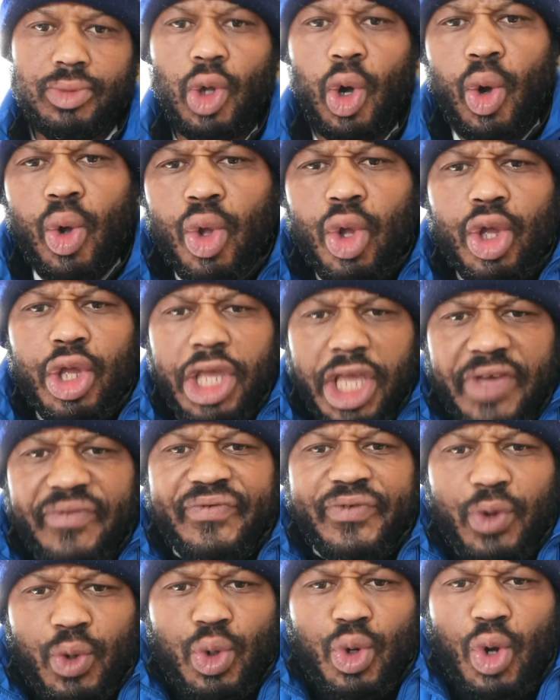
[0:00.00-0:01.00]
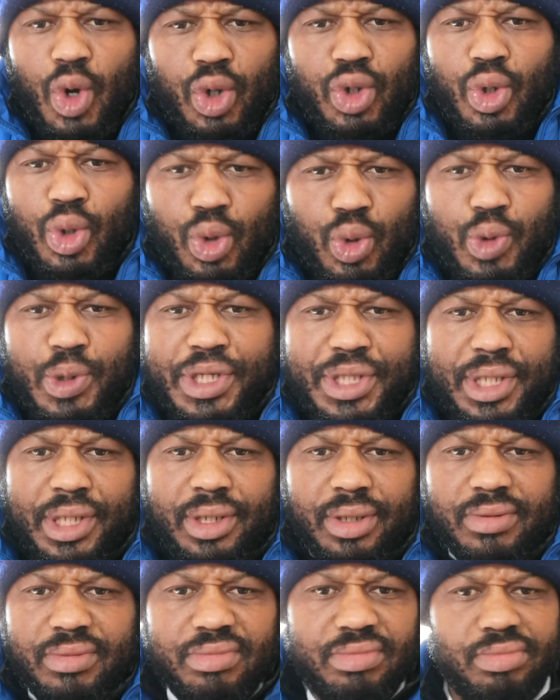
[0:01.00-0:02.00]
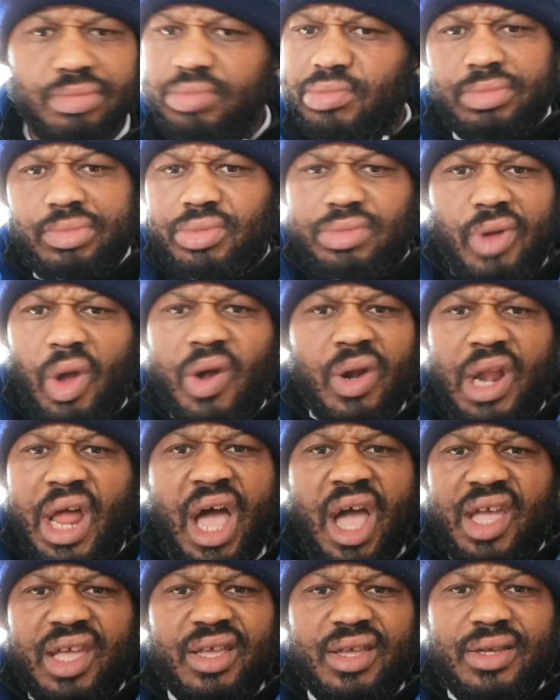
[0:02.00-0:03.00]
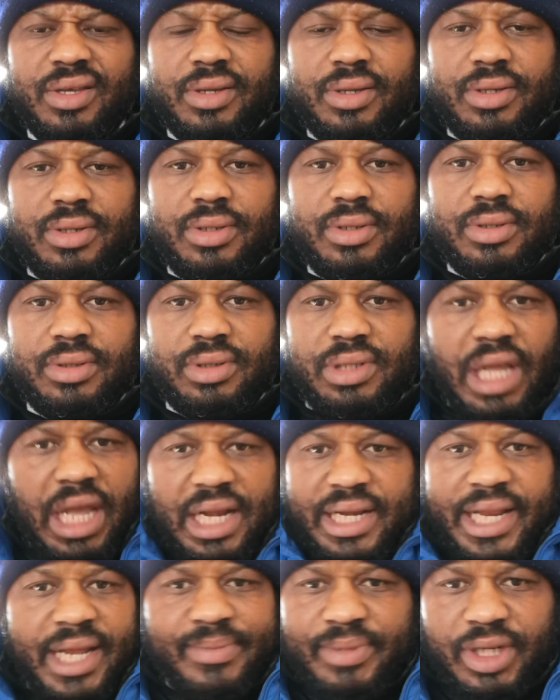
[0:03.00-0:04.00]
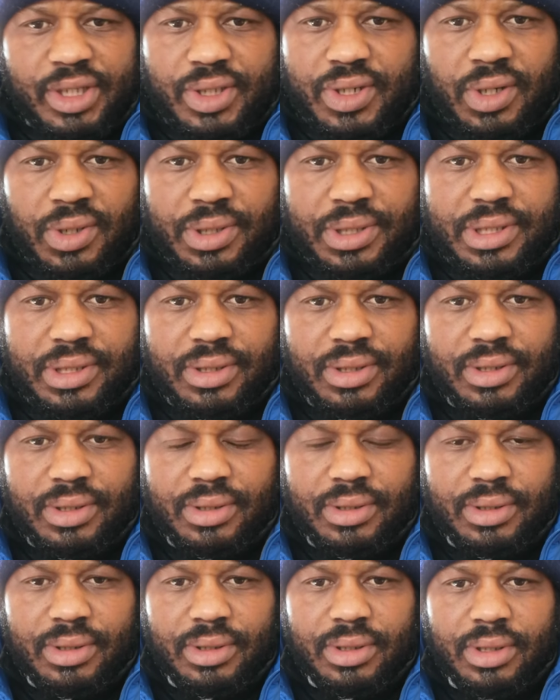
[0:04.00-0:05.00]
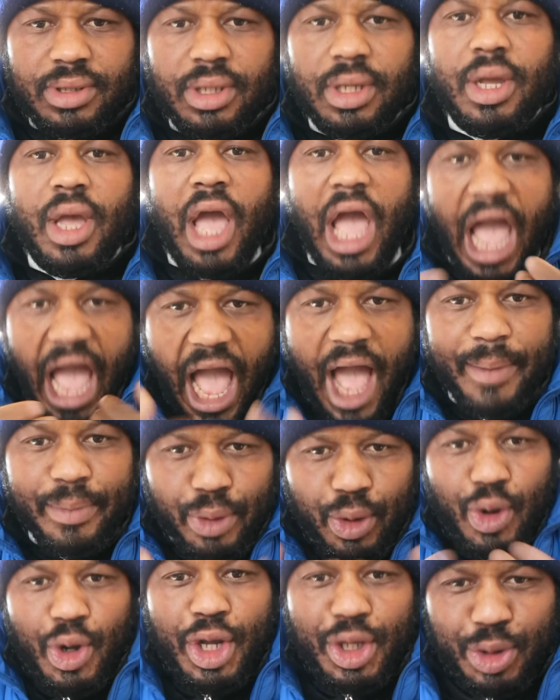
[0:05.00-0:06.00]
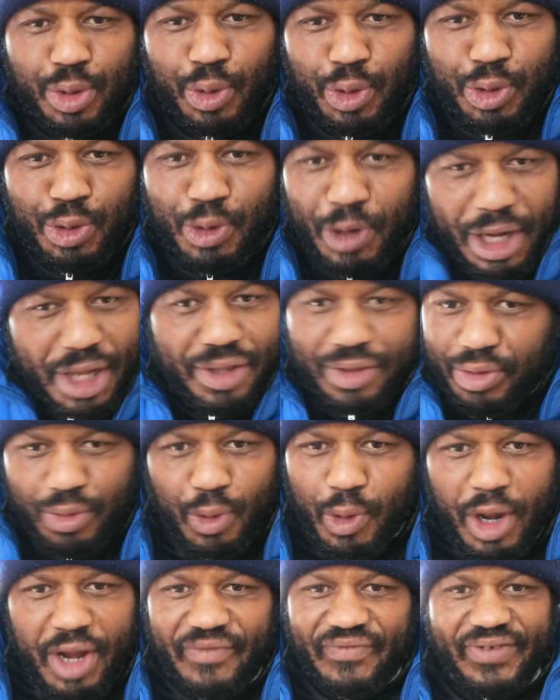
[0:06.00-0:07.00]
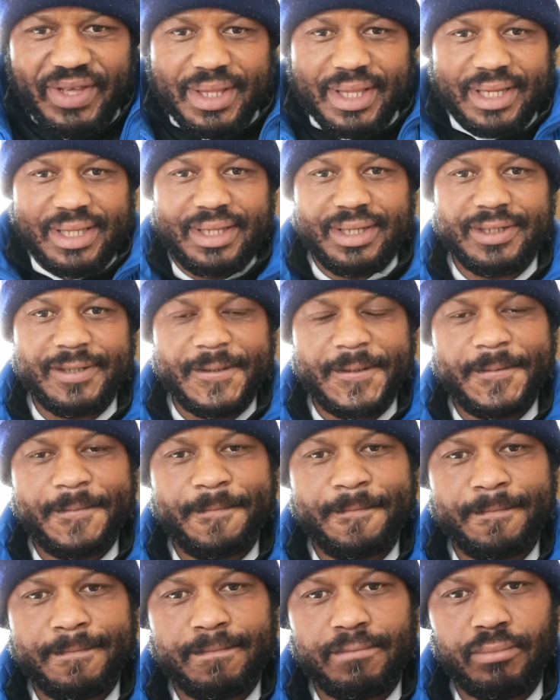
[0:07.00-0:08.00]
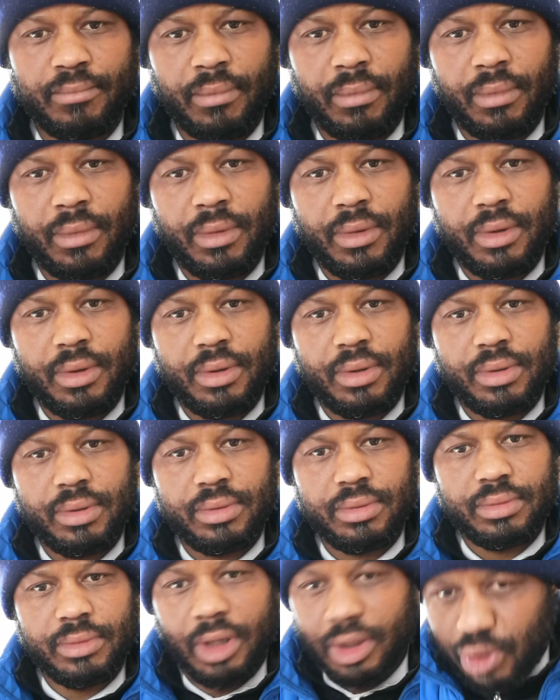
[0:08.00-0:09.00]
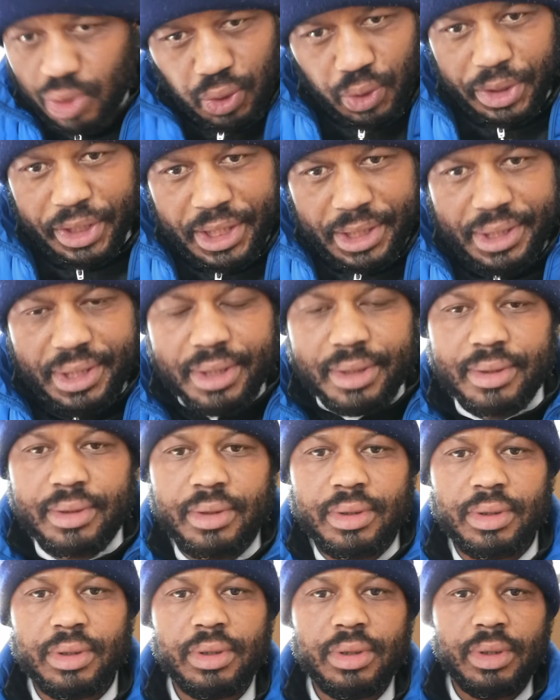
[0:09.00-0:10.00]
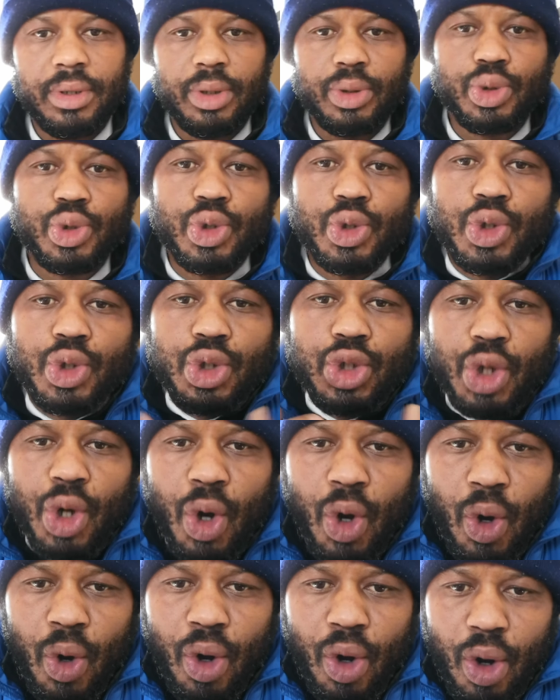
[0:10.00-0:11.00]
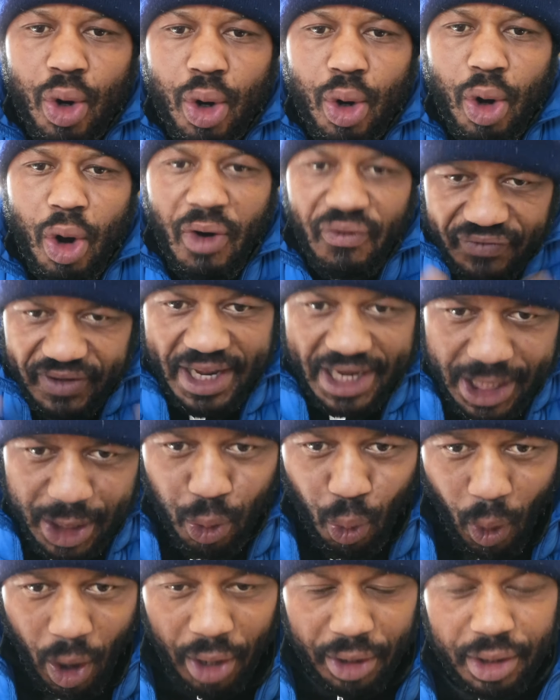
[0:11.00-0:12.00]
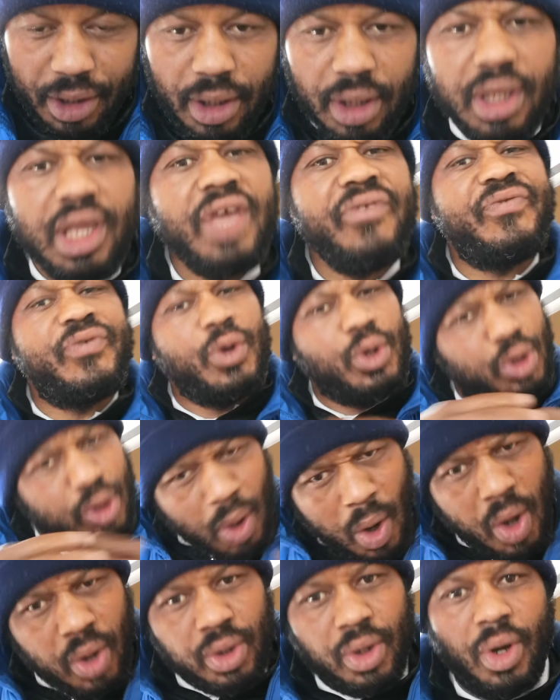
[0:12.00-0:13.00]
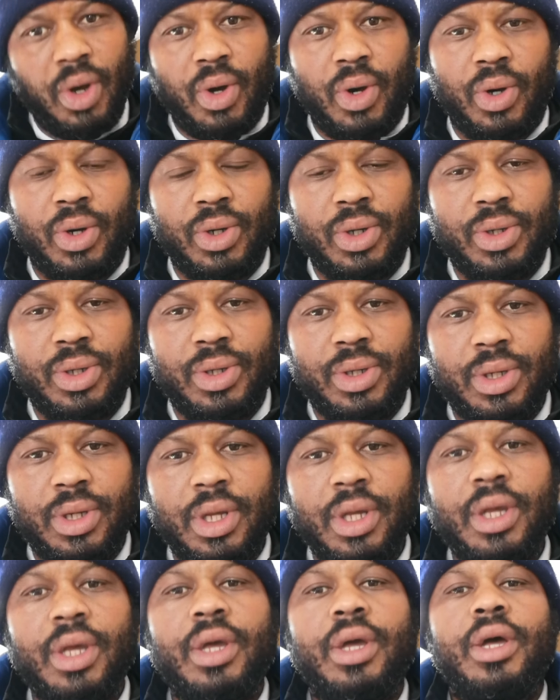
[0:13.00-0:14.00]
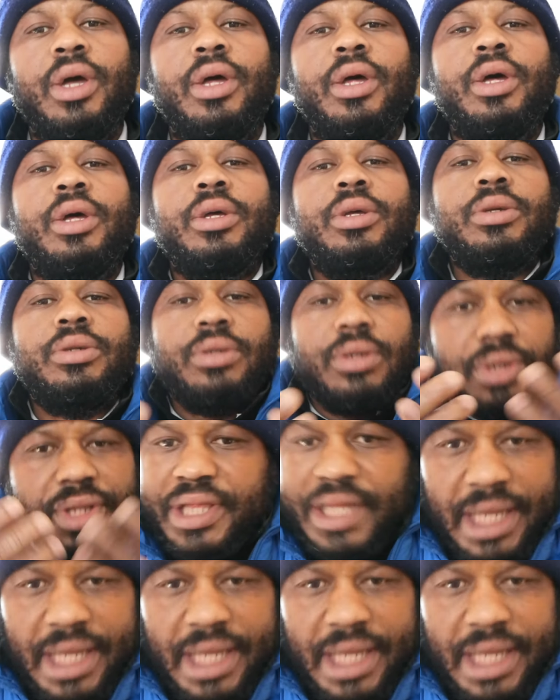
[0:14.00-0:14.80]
No. If you know the reason, don't lie. Tell them the truth. I'm going to US to go and visit a tourist? Do you know of anyone? If you don't know, you